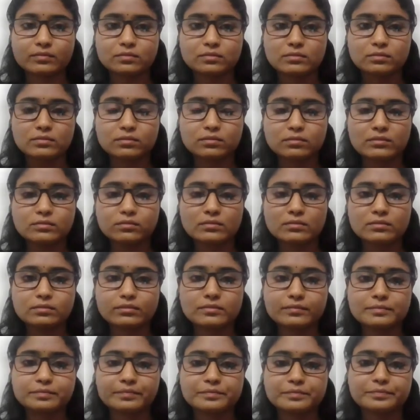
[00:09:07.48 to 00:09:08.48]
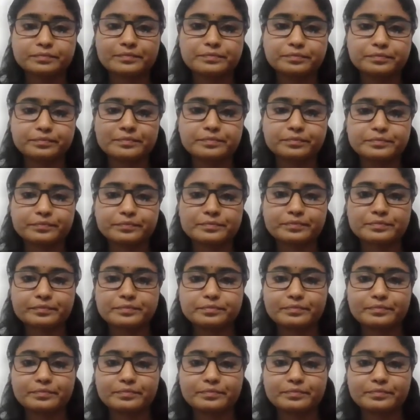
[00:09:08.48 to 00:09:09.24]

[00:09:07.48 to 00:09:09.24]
Nobody speaks.